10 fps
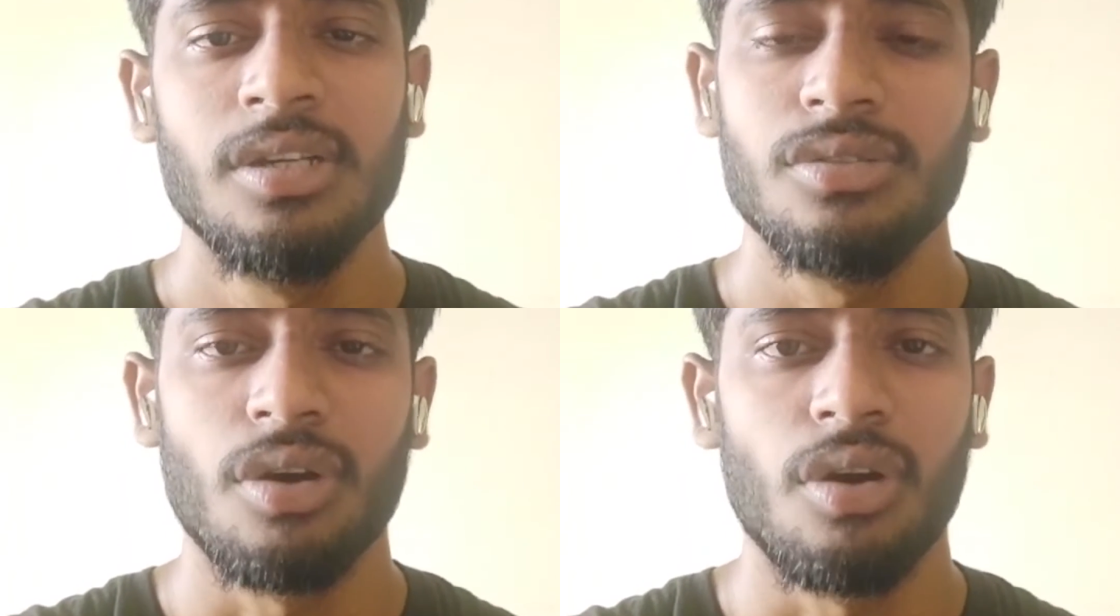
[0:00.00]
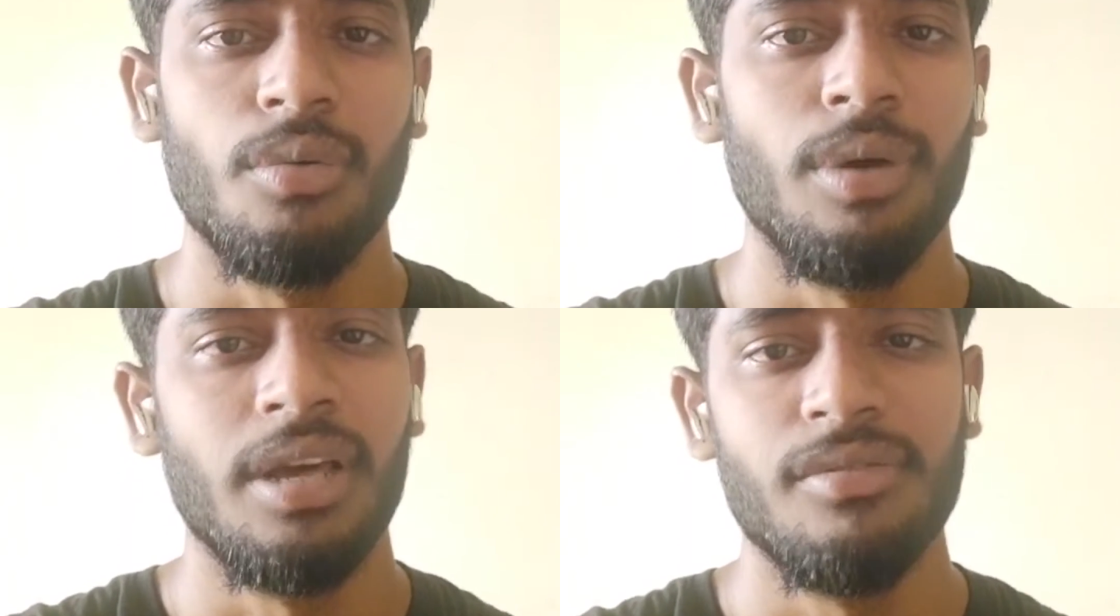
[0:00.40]
So
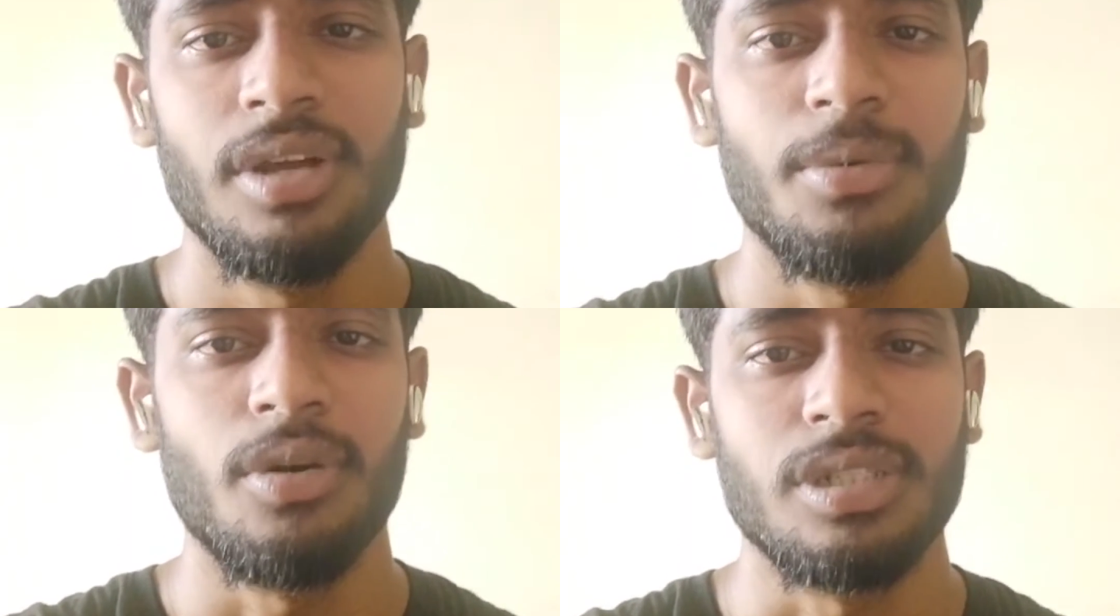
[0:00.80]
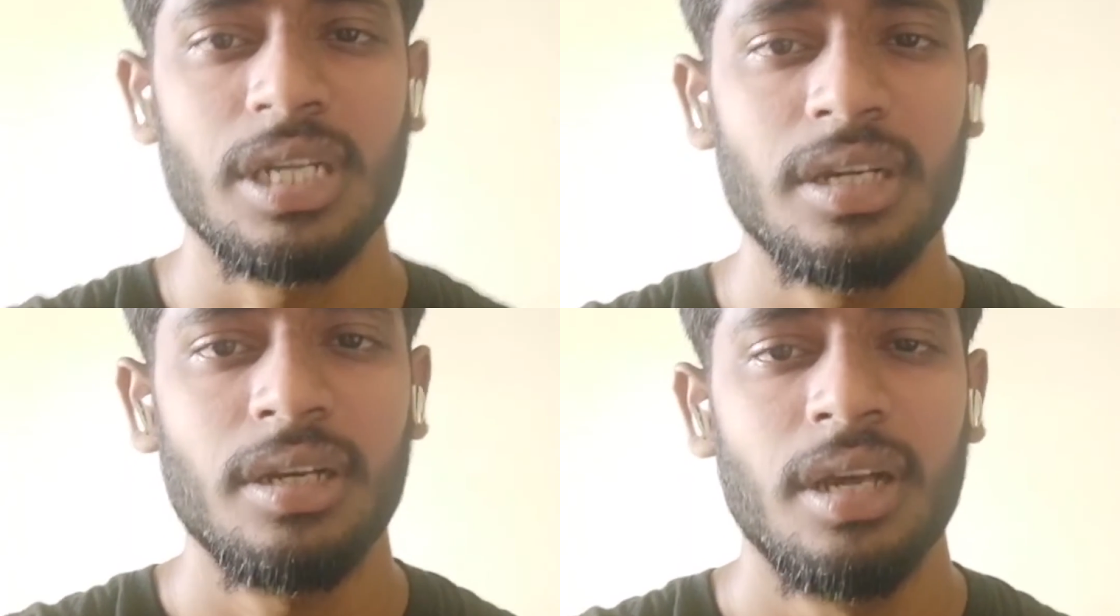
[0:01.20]
we done that
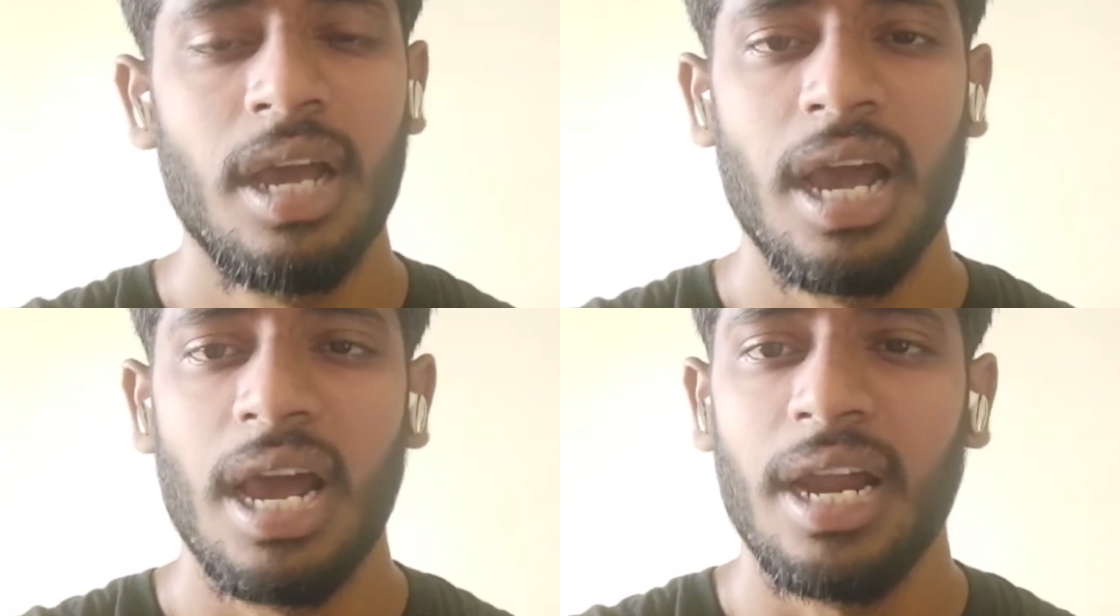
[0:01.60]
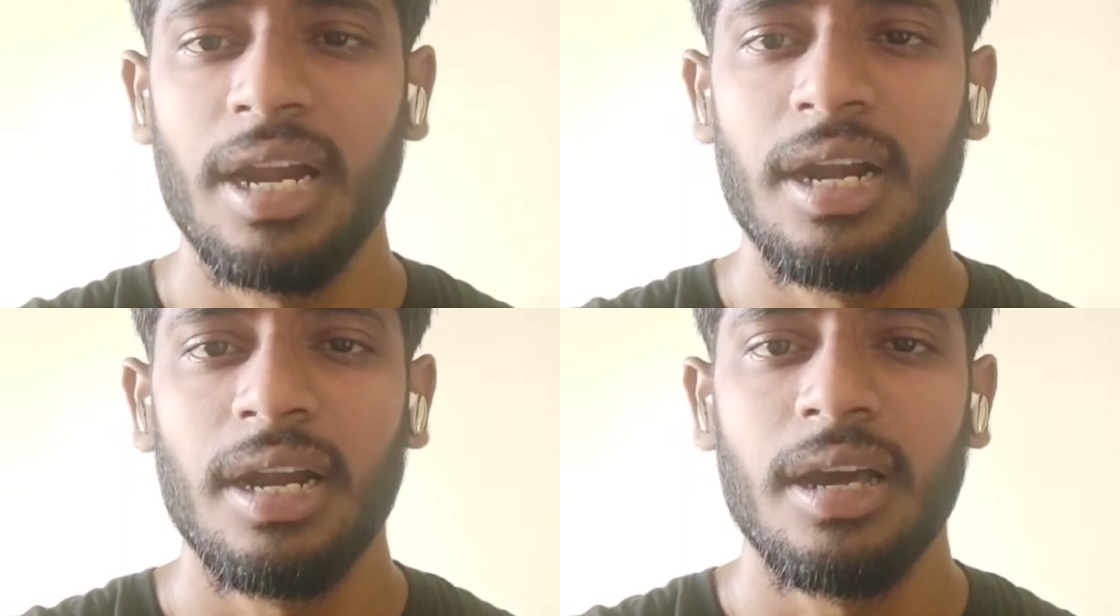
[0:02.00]
project,
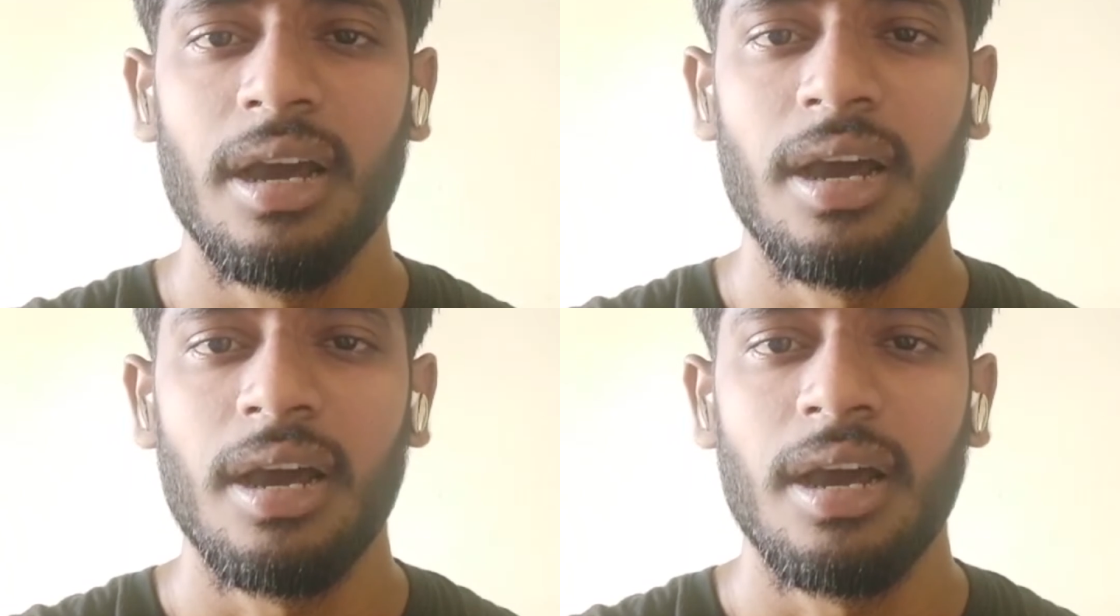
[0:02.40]
and